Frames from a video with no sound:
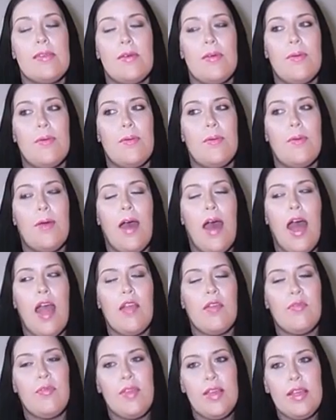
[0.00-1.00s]
so
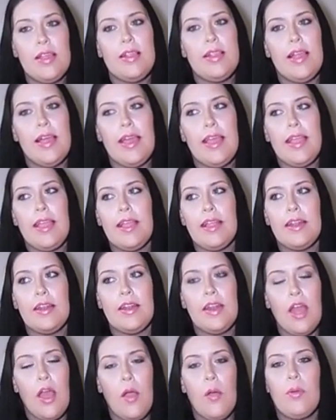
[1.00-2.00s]
I feel like
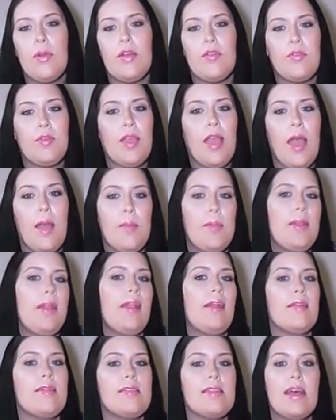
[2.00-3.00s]
no, nothing
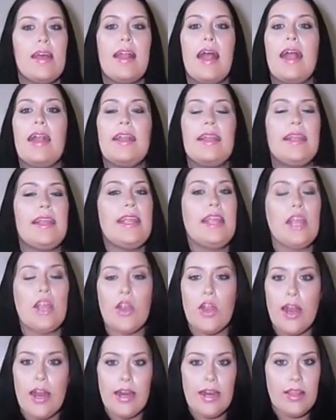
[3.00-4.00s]
happened outside. I didn't
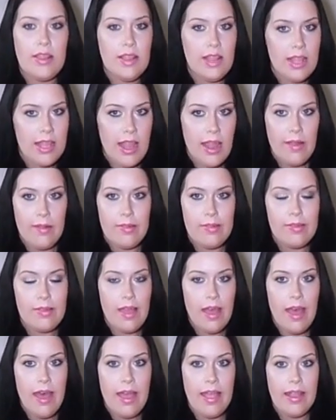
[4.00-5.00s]
hear anything
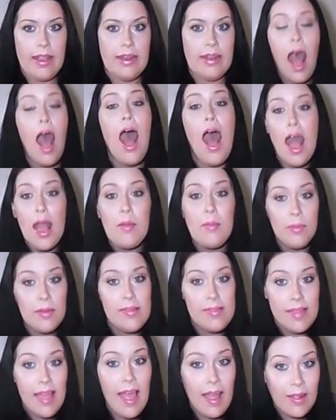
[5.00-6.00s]
outside. I
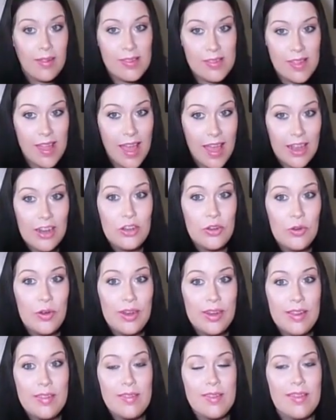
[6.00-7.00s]
was outside
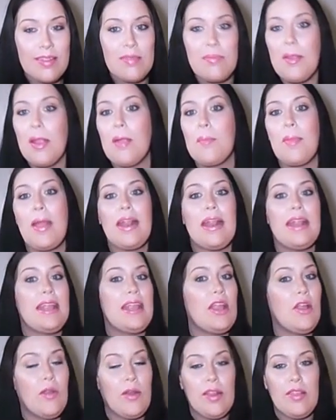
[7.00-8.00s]
during this experiment. I
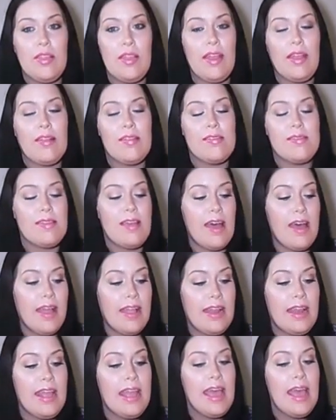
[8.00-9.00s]
didn't hear anything
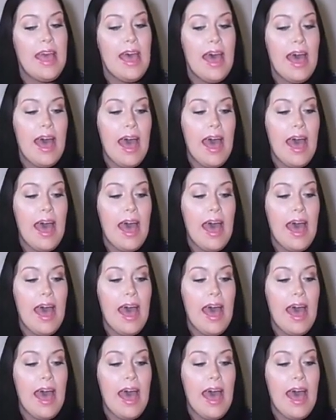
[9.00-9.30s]
outside.